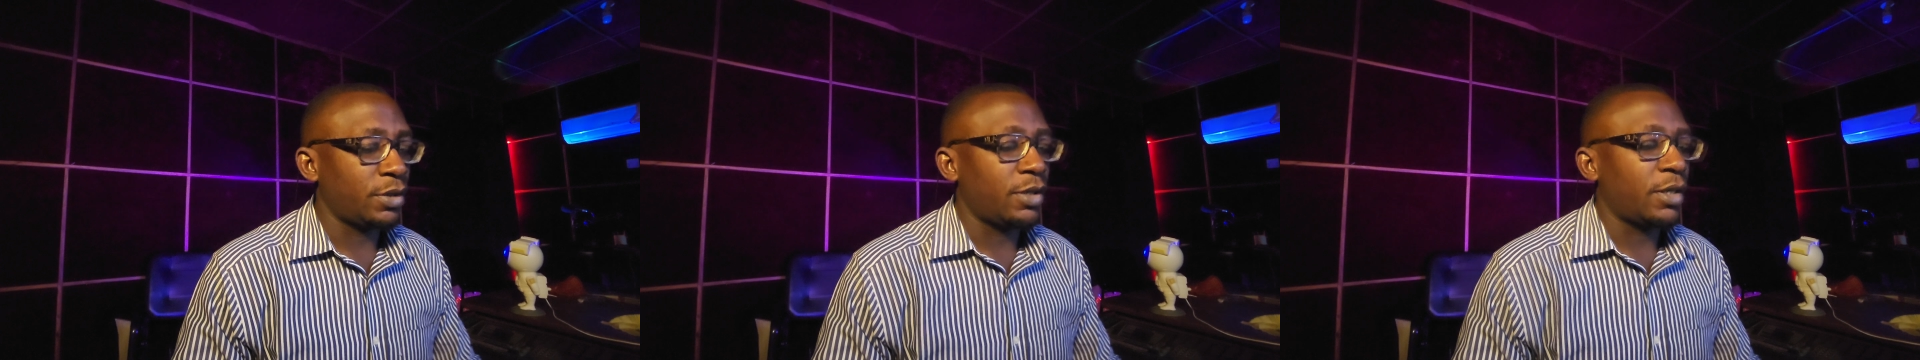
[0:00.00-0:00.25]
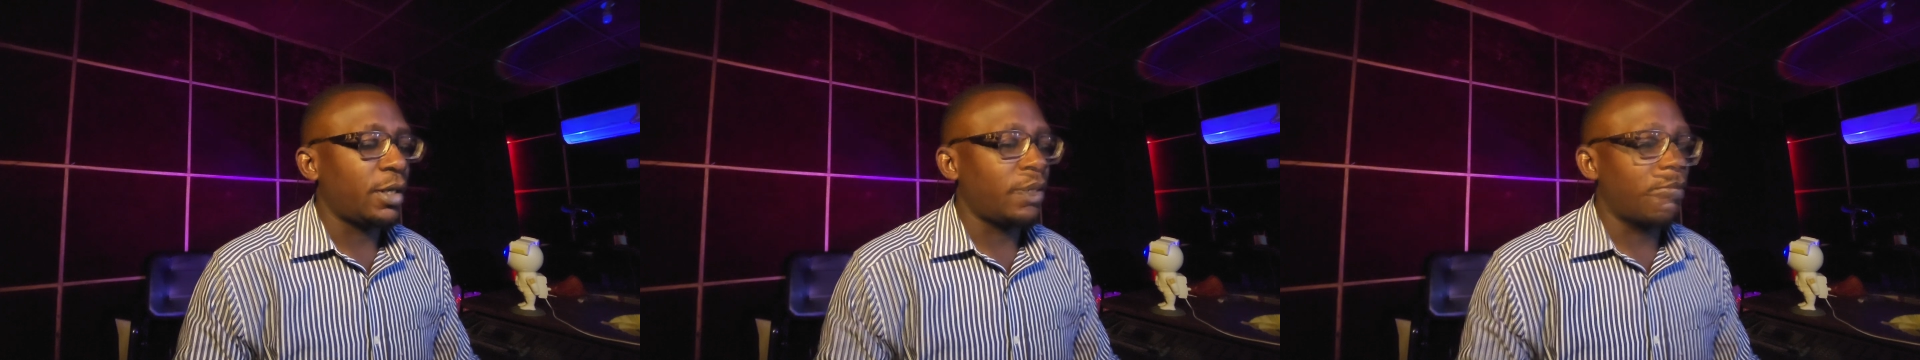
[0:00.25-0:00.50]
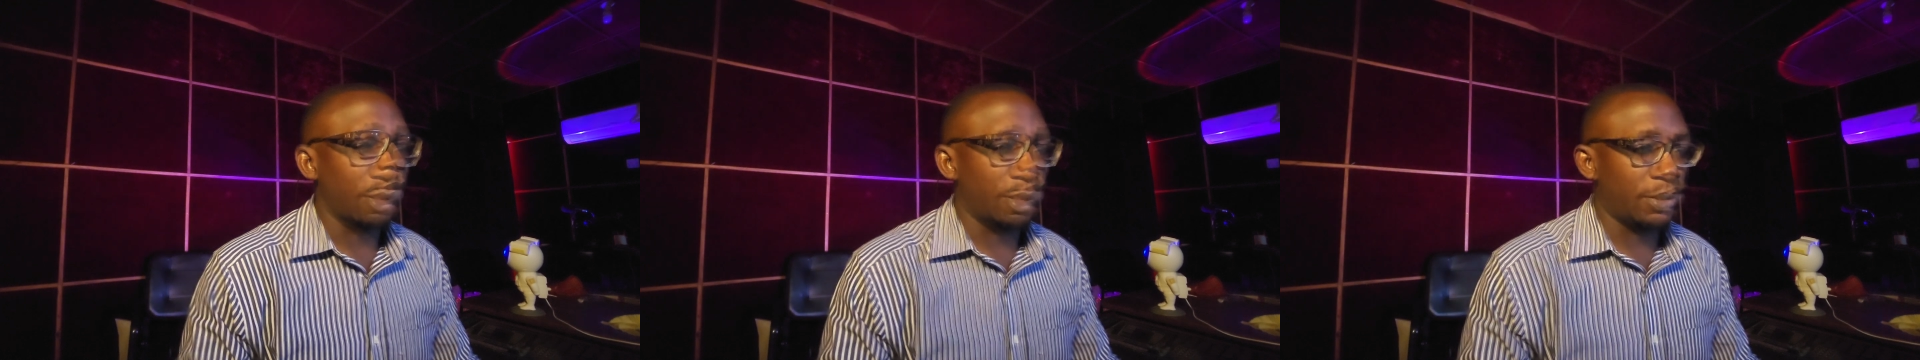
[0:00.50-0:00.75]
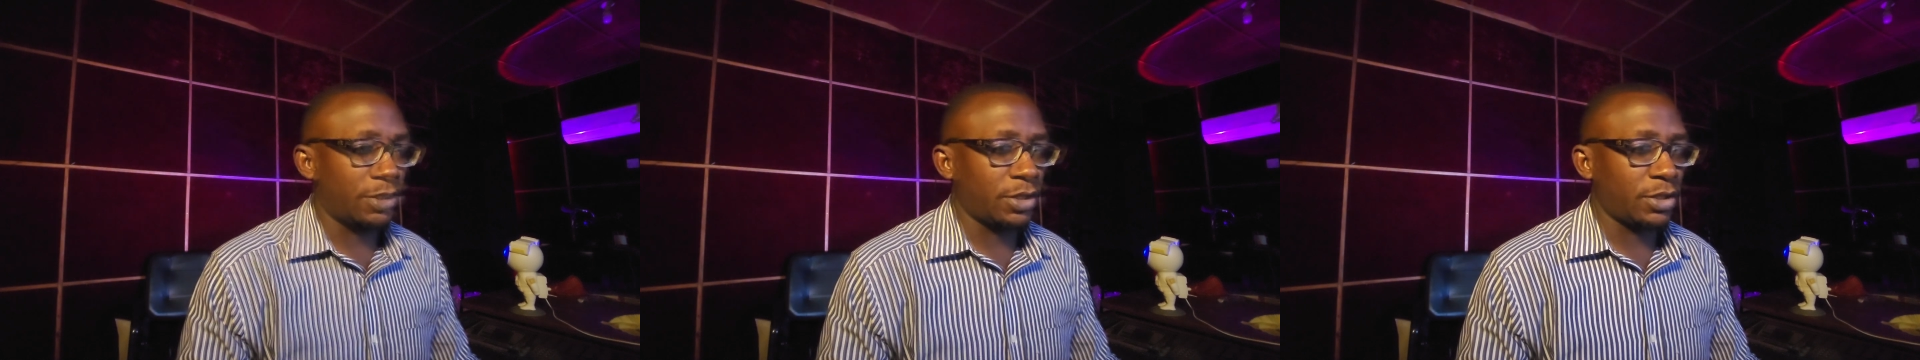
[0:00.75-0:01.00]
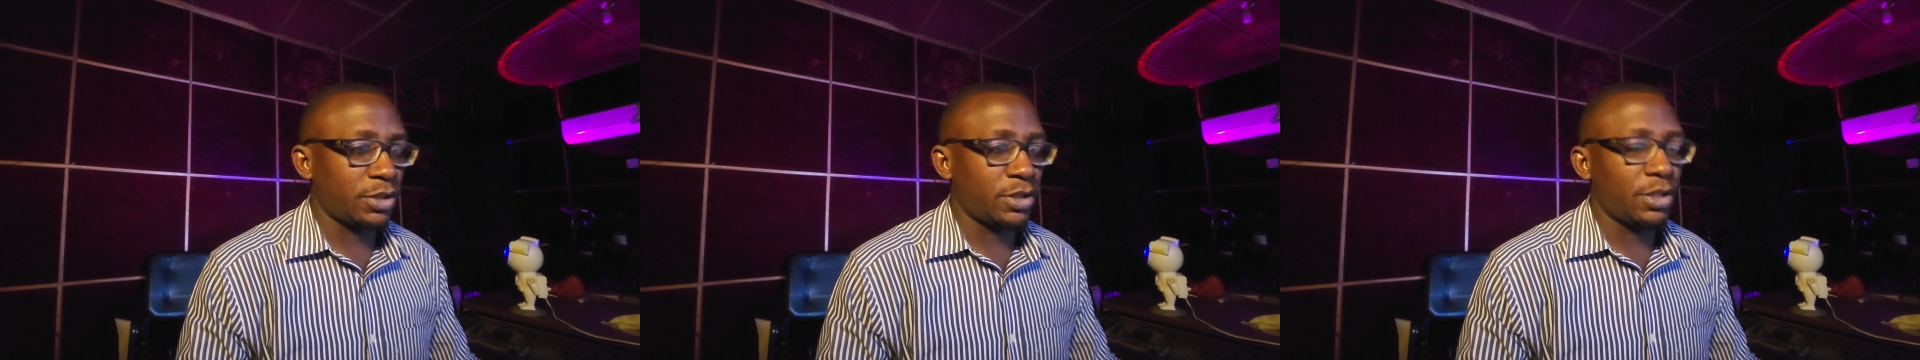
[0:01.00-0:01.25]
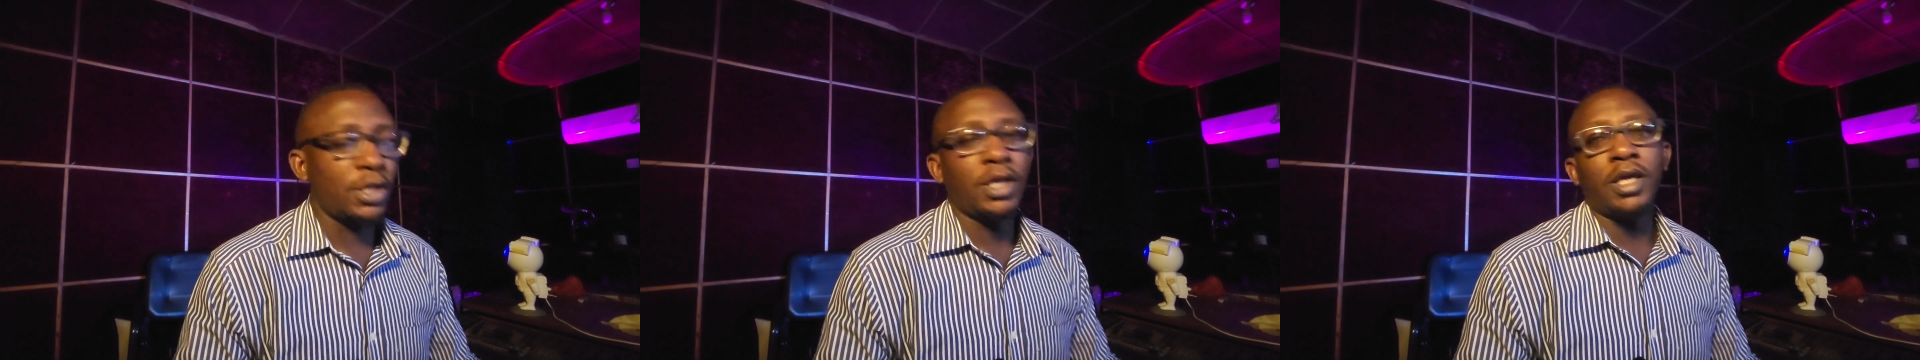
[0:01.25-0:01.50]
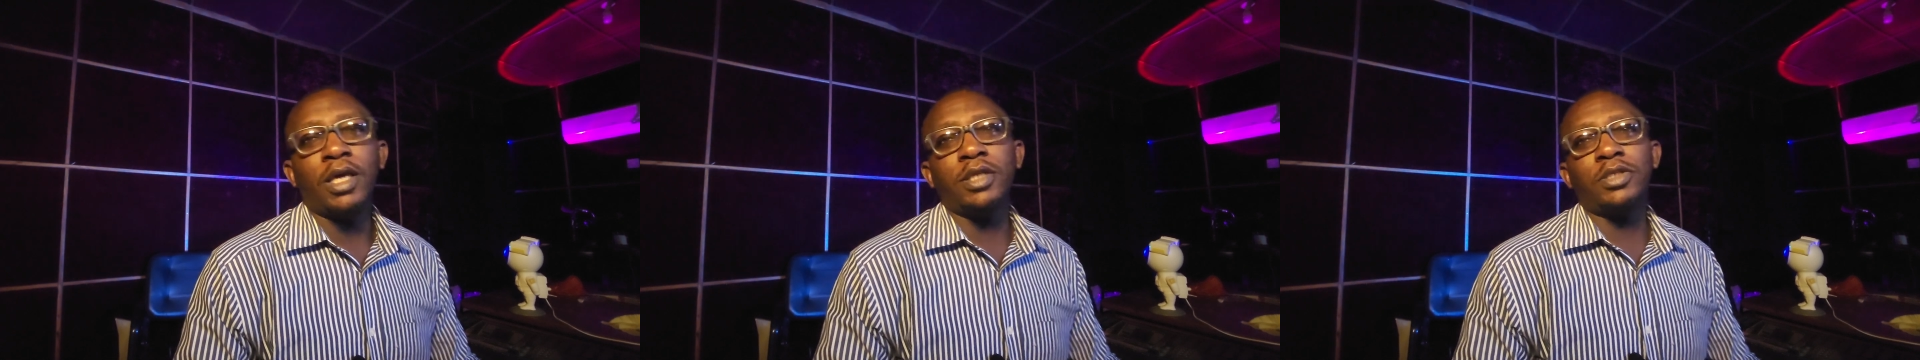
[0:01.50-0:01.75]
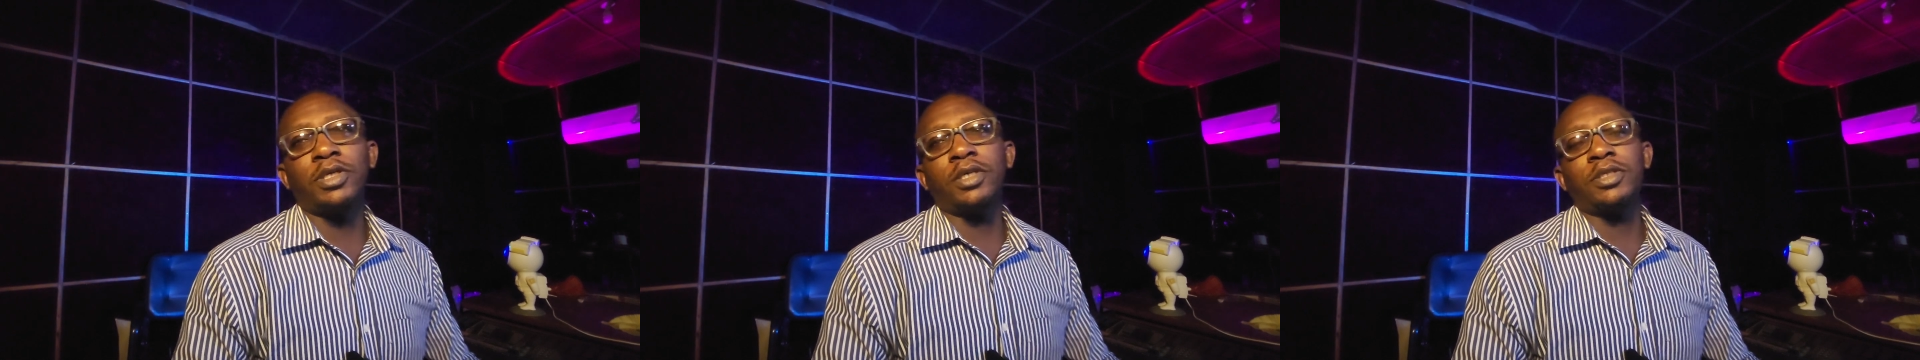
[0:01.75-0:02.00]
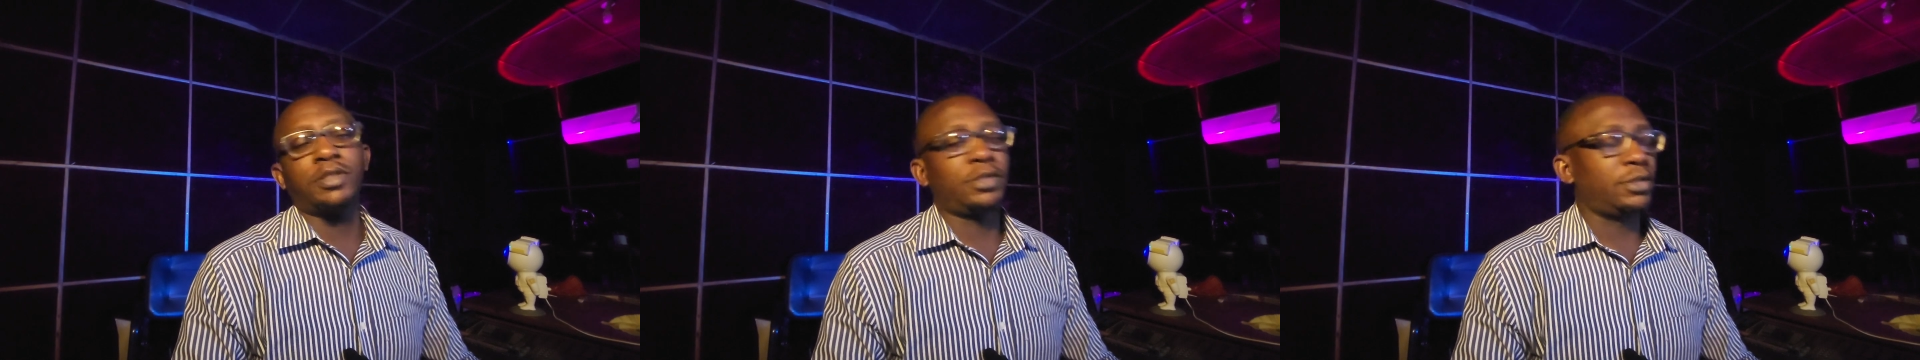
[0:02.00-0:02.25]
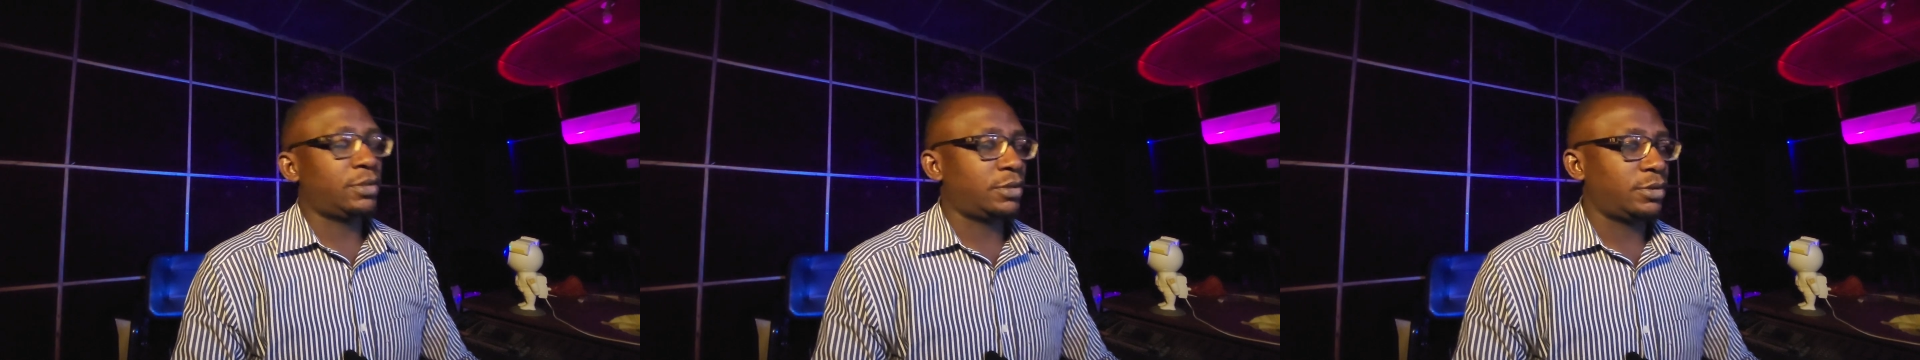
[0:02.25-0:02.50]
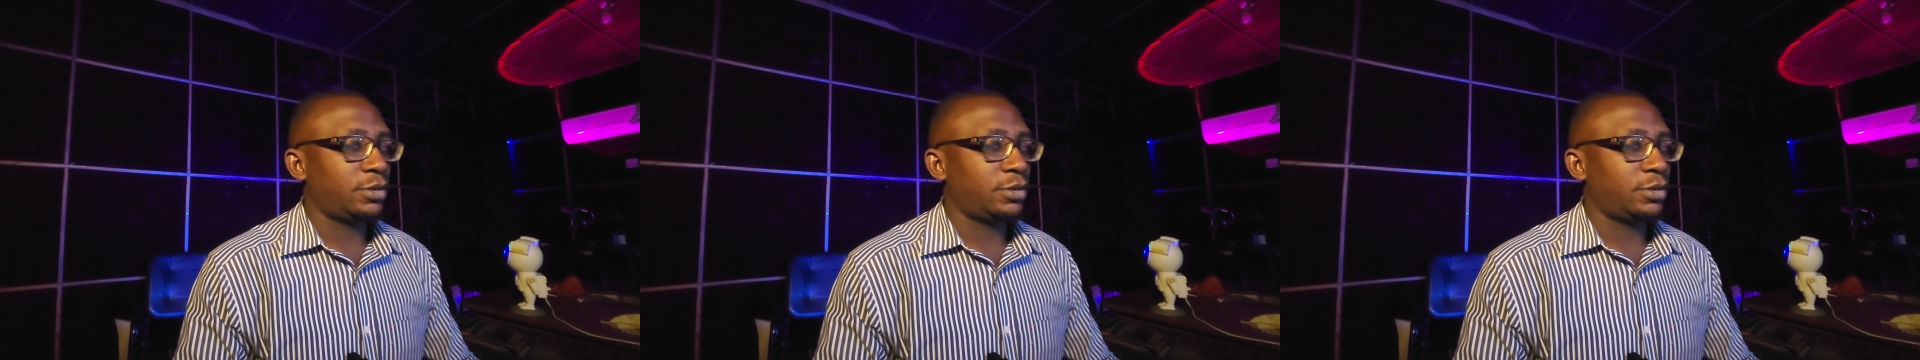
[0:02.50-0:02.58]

and it's just it's just